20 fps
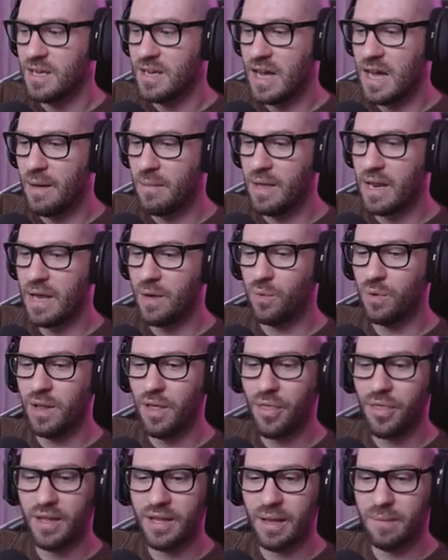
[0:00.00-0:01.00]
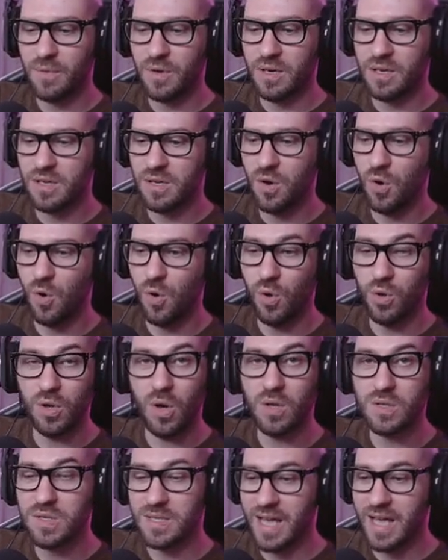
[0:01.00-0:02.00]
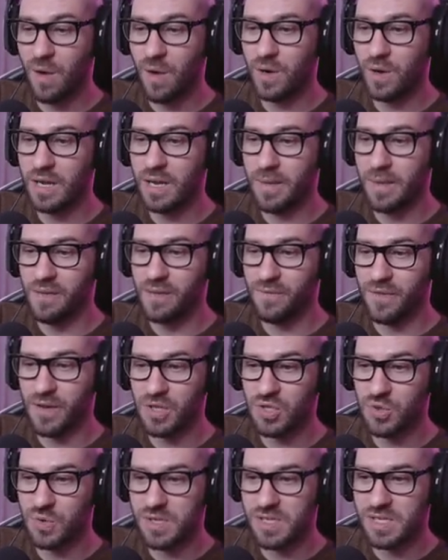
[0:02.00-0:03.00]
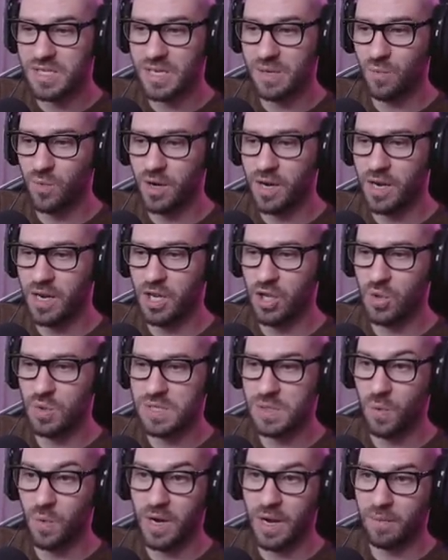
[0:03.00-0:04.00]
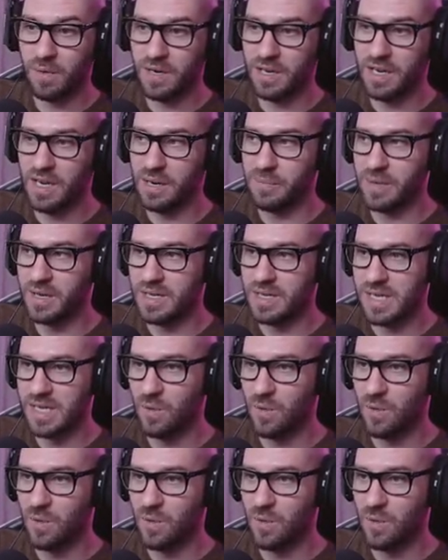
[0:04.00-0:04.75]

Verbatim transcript: I mean, I really thought I'm gonna hold on to that one in my inventory somewhere and use it when I'm gonna need it, because I